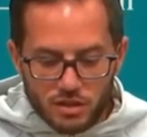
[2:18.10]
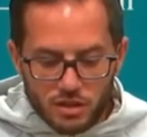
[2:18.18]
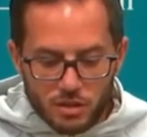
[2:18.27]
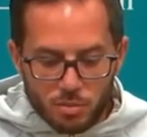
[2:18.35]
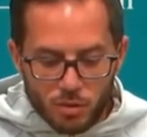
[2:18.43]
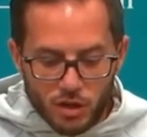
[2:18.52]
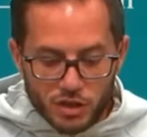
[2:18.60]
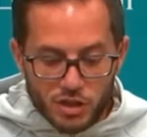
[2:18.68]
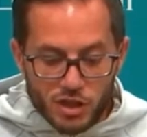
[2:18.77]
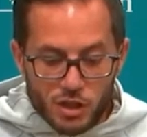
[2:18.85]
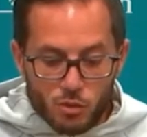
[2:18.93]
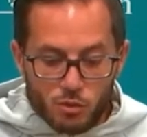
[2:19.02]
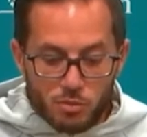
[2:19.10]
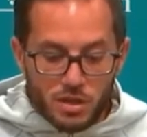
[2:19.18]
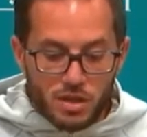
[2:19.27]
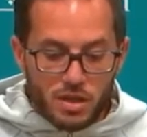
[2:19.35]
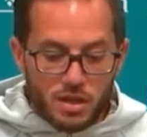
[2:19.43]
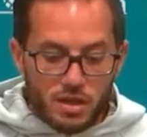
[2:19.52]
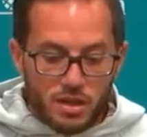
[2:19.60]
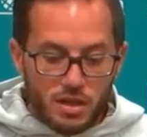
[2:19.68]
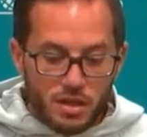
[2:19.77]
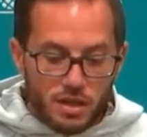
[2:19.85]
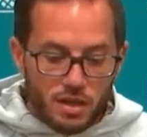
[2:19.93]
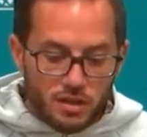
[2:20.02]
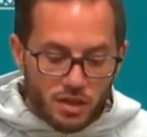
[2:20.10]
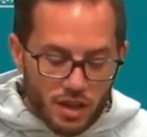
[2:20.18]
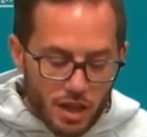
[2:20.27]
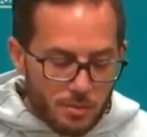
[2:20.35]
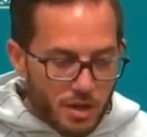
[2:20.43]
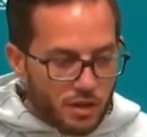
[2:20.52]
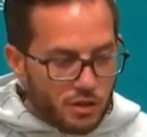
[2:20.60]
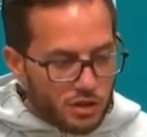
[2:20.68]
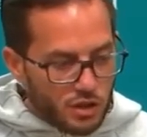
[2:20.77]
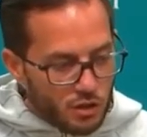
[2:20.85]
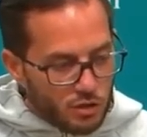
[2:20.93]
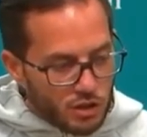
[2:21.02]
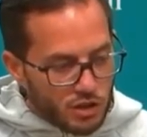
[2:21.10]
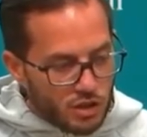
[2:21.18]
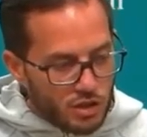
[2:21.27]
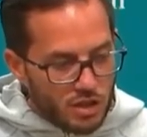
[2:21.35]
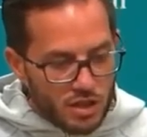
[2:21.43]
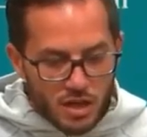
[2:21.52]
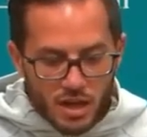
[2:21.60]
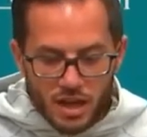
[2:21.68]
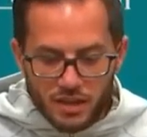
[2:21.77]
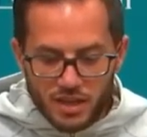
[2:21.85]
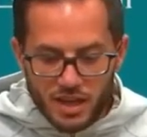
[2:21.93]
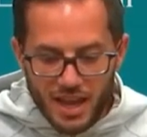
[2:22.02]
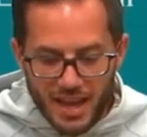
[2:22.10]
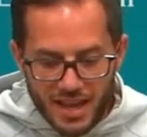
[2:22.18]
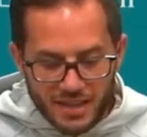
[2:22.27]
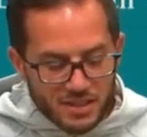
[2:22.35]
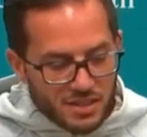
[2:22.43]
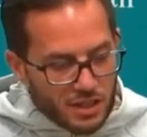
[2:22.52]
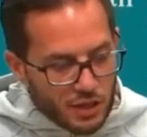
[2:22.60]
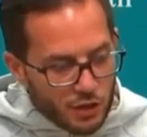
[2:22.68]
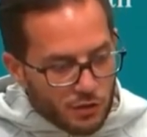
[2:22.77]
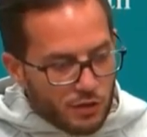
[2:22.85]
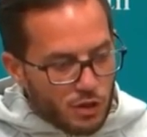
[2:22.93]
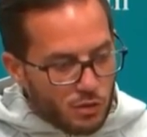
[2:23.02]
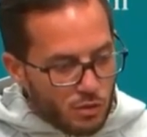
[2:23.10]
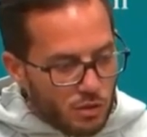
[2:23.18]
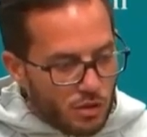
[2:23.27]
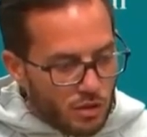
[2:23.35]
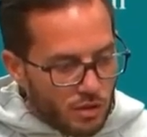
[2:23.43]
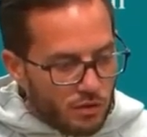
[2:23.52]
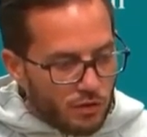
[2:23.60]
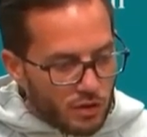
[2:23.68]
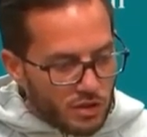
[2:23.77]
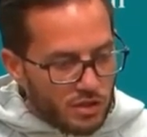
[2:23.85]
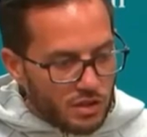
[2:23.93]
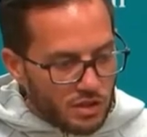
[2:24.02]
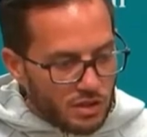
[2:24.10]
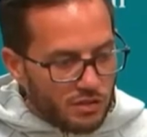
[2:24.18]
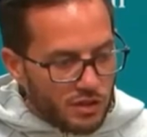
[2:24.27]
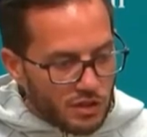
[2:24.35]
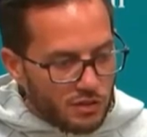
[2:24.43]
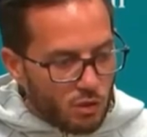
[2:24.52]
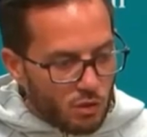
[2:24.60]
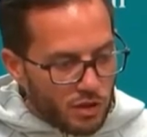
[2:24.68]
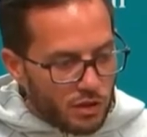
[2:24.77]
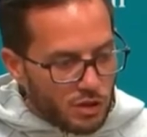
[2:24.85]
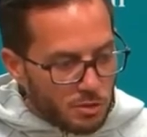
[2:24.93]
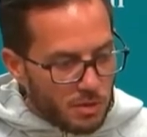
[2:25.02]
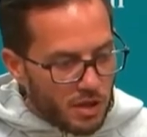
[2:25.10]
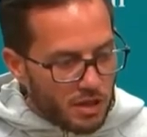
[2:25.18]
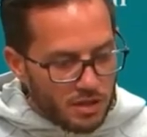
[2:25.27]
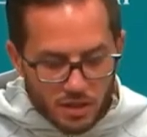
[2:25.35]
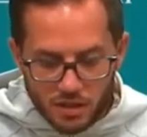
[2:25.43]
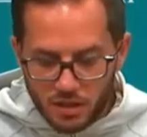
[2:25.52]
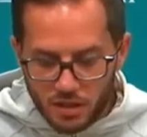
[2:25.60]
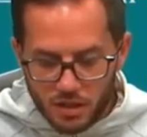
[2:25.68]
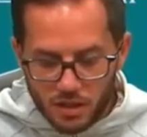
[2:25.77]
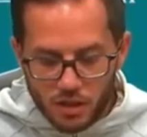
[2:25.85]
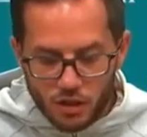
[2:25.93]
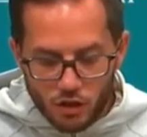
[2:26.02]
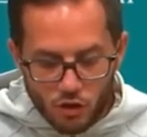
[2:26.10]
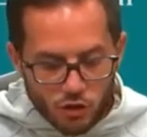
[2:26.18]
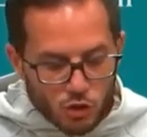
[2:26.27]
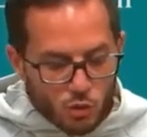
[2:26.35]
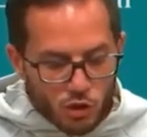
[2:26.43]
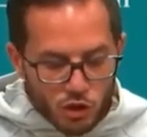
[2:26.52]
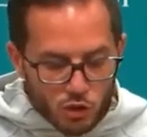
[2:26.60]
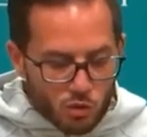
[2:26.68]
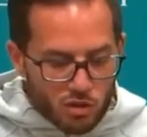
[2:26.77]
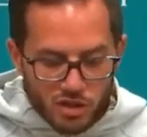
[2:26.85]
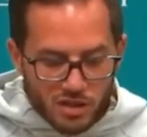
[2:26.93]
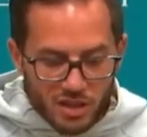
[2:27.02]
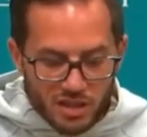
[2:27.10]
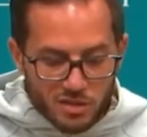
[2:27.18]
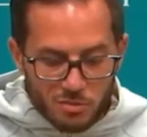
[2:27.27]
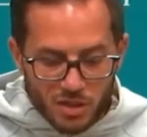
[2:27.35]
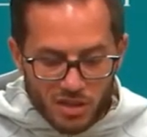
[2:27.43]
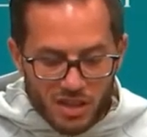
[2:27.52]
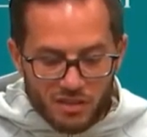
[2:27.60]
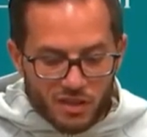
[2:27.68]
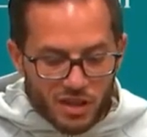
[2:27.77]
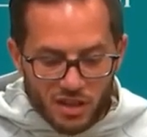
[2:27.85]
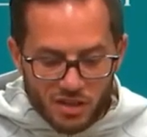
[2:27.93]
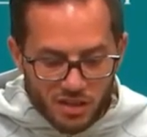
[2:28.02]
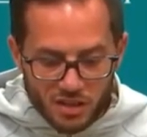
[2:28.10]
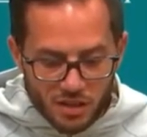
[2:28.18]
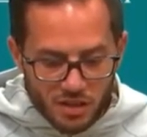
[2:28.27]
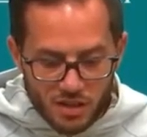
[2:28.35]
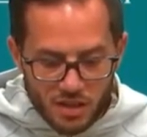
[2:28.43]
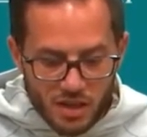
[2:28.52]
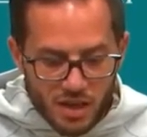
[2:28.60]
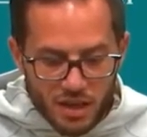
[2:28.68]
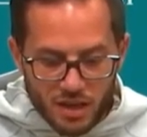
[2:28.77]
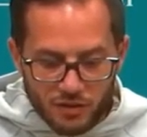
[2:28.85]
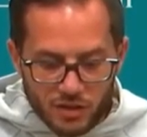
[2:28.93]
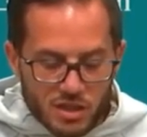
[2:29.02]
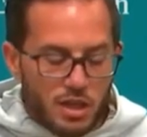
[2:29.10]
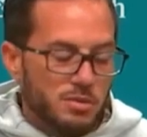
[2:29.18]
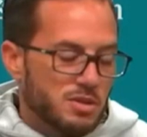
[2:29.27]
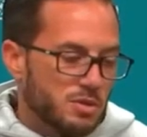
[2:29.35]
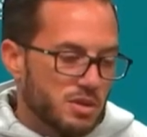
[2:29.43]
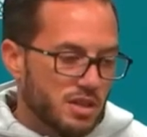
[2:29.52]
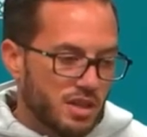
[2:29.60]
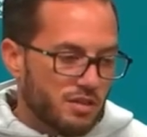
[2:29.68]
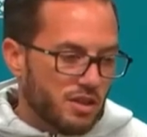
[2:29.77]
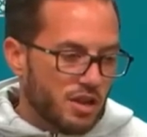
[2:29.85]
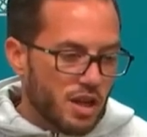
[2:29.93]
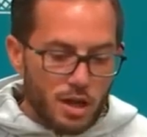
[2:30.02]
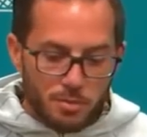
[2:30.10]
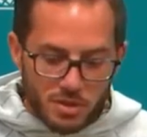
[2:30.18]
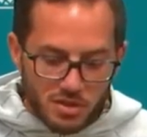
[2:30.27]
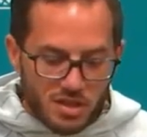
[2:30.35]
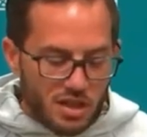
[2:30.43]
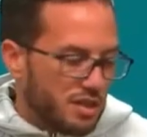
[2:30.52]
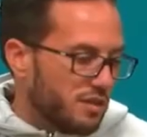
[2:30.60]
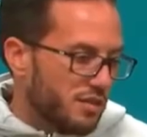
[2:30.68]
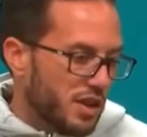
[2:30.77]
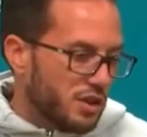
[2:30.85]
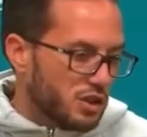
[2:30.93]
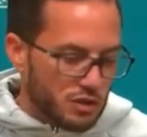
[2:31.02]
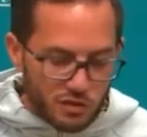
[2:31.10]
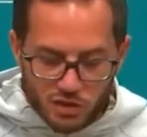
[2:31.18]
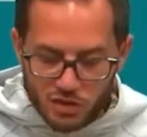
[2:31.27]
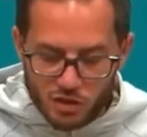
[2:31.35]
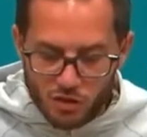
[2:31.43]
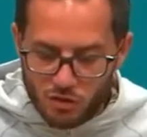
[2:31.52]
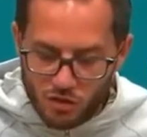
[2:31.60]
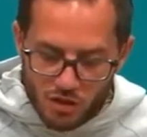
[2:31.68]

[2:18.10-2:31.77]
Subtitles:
impression he would be the linebackers coach, and he asked to interview for the defensive coordinator spot. Long story short, he hasn't been given anything, and every time he's been given an op, he's taken advantage of it. So